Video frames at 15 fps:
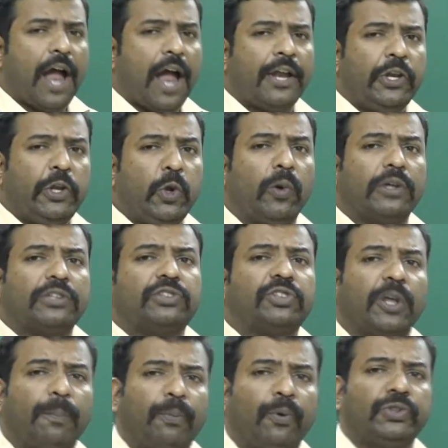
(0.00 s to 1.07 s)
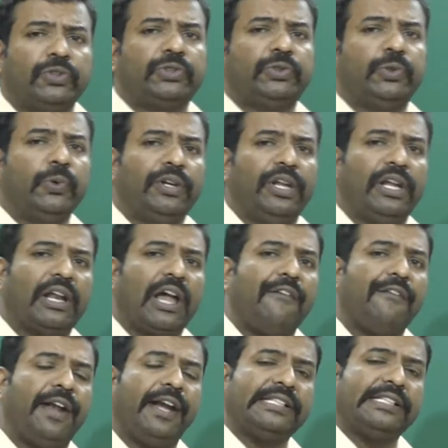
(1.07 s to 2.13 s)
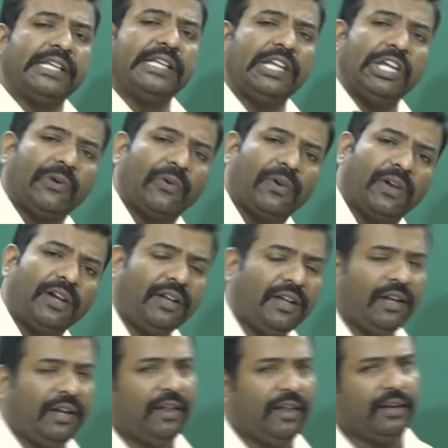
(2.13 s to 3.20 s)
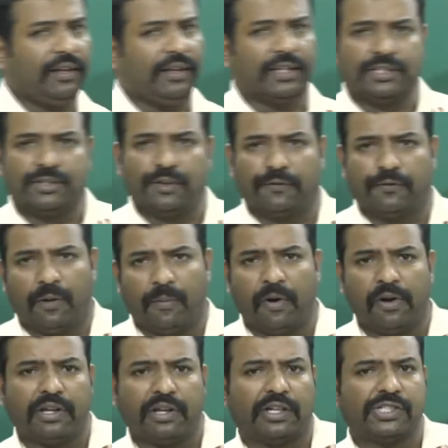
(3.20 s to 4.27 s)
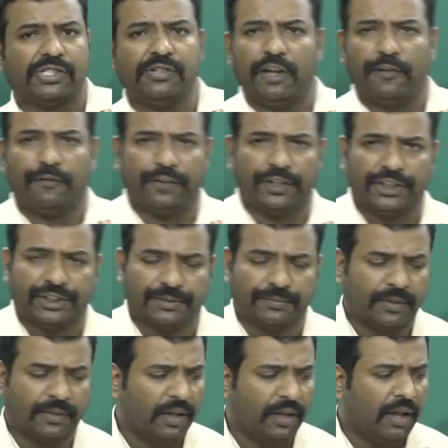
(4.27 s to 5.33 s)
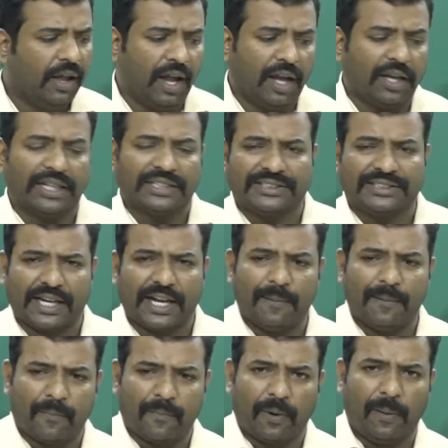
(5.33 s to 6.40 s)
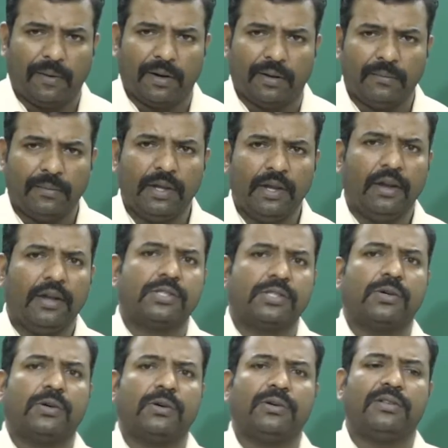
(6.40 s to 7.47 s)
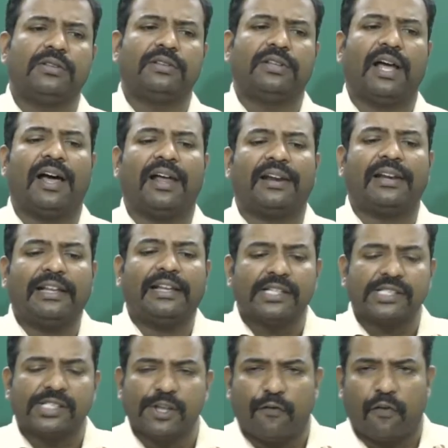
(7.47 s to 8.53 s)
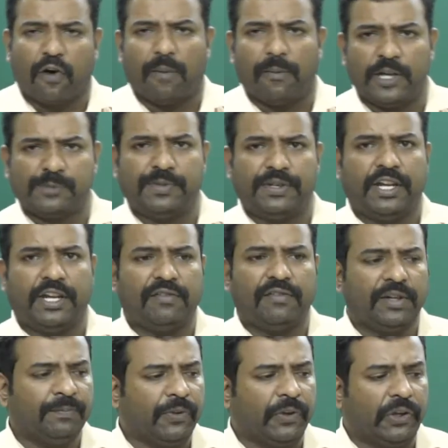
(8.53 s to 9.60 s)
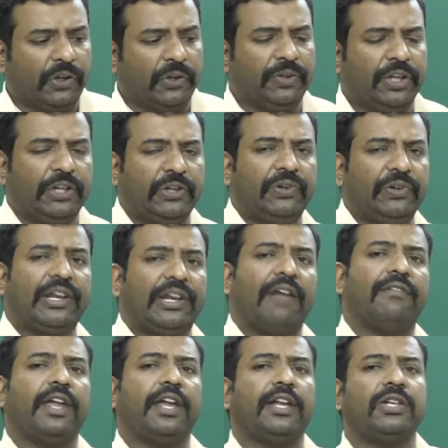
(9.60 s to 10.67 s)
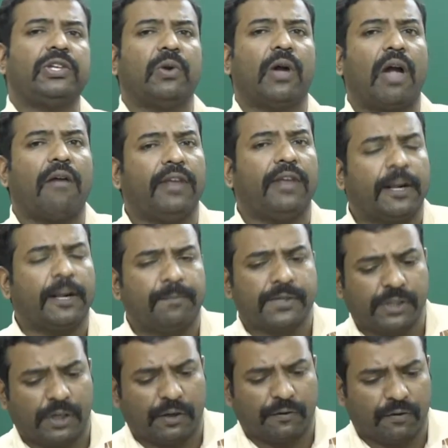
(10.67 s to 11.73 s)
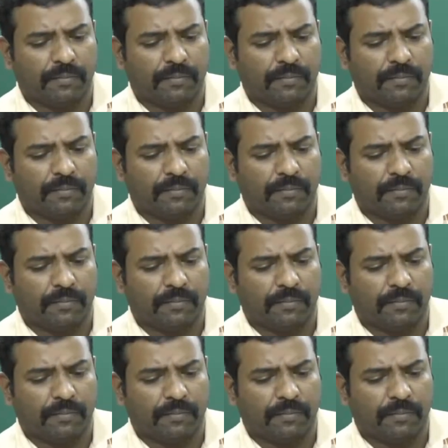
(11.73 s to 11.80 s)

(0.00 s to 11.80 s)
and you were supposed to derive its equivalent recursive form or recursive definition. And the second problem, so the recursive form has been given, you need to derive it to have an explicit